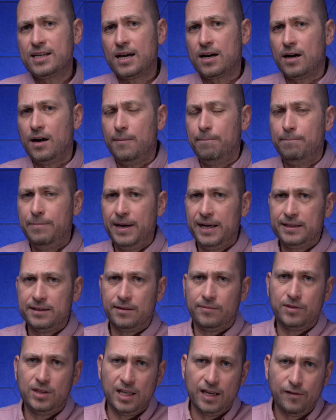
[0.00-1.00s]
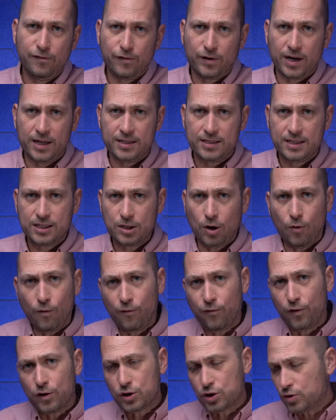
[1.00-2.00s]
are a bit different. So
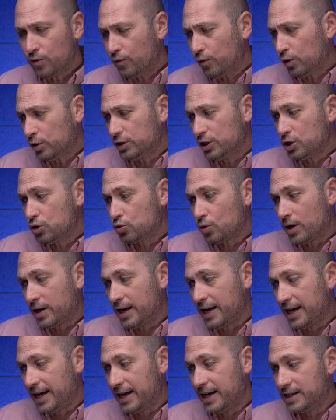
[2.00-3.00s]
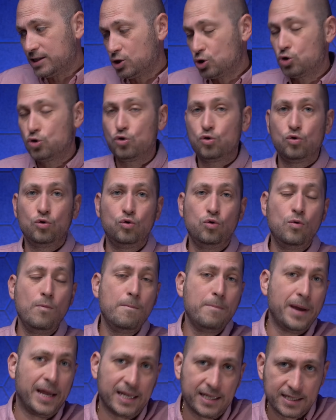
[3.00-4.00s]
first of all, this one has two
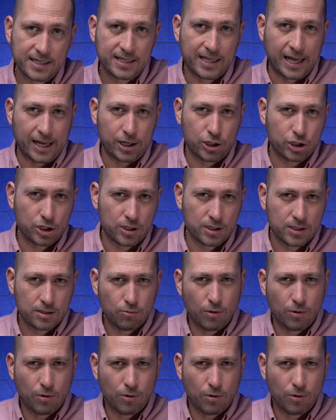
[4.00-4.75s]
base stations,